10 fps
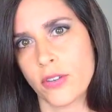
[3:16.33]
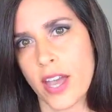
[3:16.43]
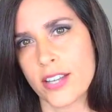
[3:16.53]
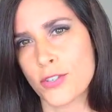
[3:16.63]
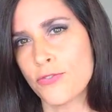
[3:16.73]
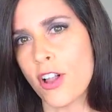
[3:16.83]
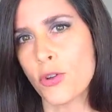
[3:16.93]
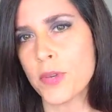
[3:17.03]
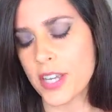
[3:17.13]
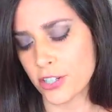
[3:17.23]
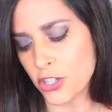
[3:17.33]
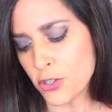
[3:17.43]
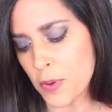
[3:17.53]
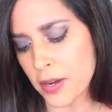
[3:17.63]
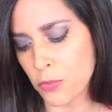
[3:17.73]
Okay, so follow me here. She
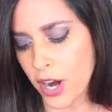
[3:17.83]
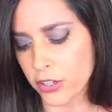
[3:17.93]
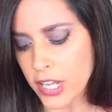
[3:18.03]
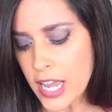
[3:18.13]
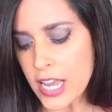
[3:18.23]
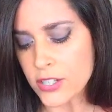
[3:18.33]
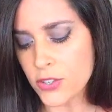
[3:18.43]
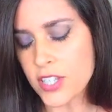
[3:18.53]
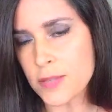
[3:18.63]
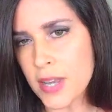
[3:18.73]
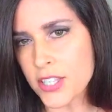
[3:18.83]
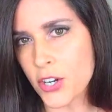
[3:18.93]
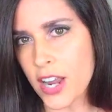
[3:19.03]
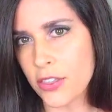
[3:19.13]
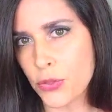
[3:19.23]
was by Unbridled. So this makes
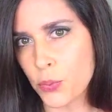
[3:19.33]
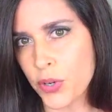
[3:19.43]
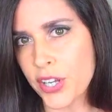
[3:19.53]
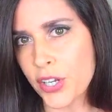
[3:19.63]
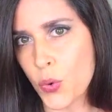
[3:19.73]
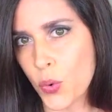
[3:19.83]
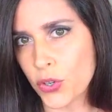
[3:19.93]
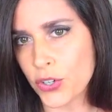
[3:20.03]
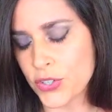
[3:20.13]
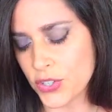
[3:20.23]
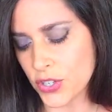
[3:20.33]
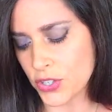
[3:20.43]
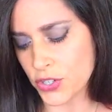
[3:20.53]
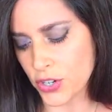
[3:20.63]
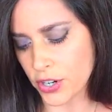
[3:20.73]
her a 3/4
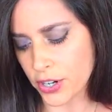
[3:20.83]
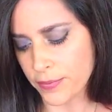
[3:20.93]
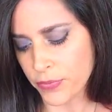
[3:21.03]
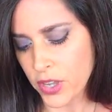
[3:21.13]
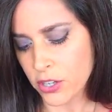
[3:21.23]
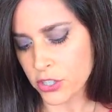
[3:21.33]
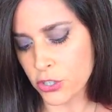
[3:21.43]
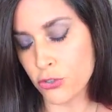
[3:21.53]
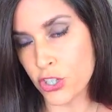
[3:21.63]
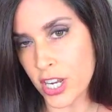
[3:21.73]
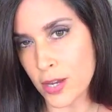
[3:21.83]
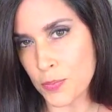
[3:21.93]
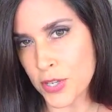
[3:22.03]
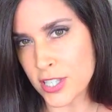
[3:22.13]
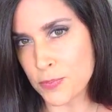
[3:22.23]
sister to
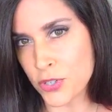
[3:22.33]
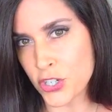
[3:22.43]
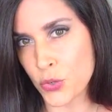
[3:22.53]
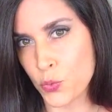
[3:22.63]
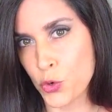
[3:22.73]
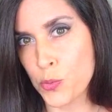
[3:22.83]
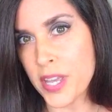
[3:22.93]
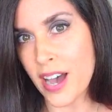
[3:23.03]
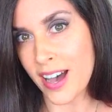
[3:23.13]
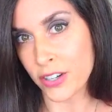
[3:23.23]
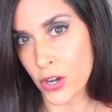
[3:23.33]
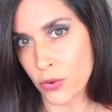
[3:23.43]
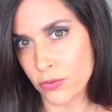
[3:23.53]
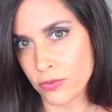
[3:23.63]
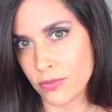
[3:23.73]
champion sprinter
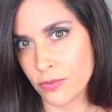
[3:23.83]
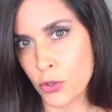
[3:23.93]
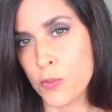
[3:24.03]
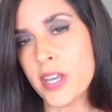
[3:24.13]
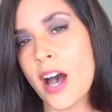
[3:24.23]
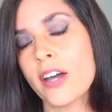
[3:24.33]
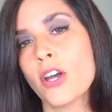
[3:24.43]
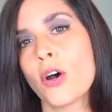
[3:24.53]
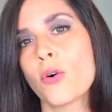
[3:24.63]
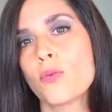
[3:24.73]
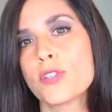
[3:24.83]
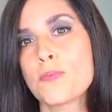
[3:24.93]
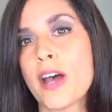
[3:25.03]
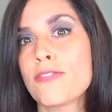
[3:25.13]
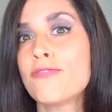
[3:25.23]
Rubiano. Rubiano was
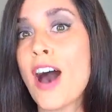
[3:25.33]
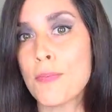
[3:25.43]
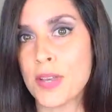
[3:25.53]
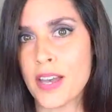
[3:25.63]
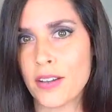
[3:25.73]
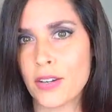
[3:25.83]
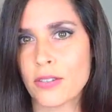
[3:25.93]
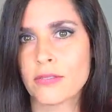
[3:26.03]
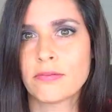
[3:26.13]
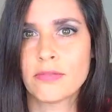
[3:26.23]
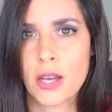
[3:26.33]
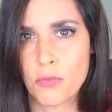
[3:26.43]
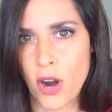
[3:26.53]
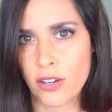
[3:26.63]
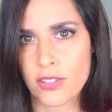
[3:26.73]
by Fabiano,
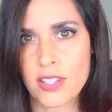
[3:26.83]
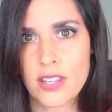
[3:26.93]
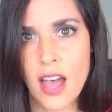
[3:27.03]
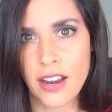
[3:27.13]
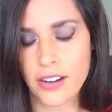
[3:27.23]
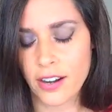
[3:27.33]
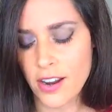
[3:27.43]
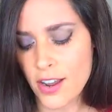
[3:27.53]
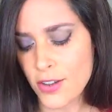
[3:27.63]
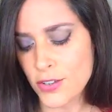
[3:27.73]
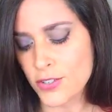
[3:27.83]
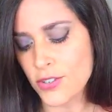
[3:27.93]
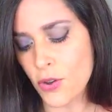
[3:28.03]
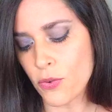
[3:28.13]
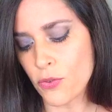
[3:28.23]
Unbridled sire.
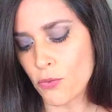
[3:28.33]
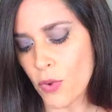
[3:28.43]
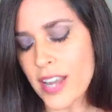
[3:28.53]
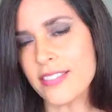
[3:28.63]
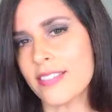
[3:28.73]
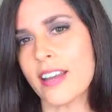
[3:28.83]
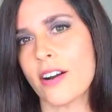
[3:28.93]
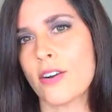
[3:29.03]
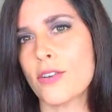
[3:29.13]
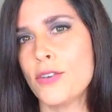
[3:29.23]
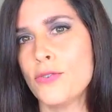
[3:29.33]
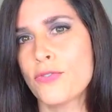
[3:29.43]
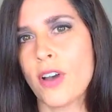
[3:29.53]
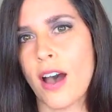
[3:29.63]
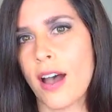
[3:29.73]
So right there,
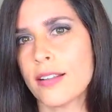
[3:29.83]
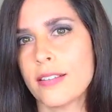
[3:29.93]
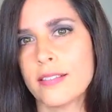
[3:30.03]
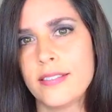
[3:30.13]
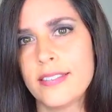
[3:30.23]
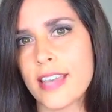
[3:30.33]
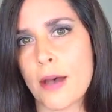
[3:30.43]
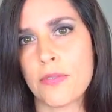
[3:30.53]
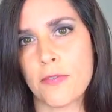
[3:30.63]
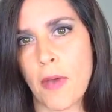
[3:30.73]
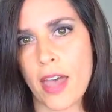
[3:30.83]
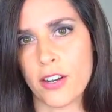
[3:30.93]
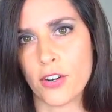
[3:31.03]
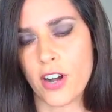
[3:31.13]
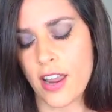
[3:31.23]
you've got depth of
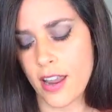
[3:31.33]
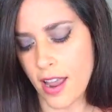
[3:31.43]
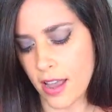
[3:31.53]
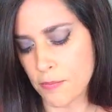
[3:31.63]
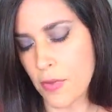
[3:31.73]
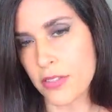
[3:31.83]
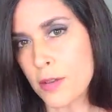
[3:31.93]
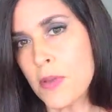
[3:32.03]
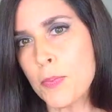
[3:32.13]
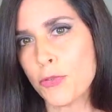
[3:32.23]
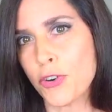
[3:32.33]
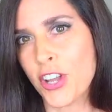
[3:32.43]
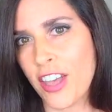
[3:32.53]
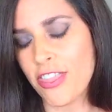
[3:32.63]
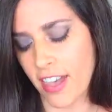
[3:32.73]
pedigree. And I think people
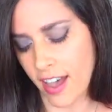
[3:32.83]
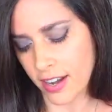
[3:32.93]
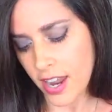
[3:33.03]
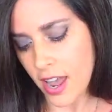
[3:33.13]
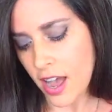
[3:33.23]
forget that.